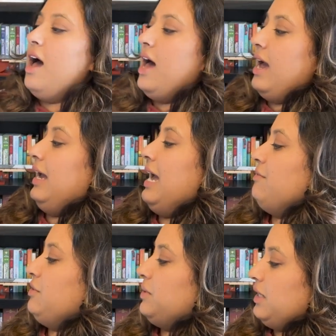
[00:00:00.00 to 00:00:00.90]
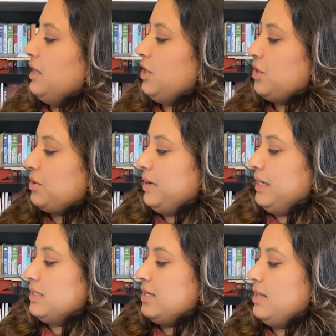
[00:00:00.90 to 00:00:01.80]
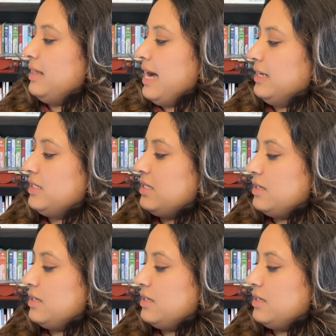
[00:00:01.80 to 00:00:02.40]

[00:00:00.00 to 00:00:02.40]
I haven't really looked through it that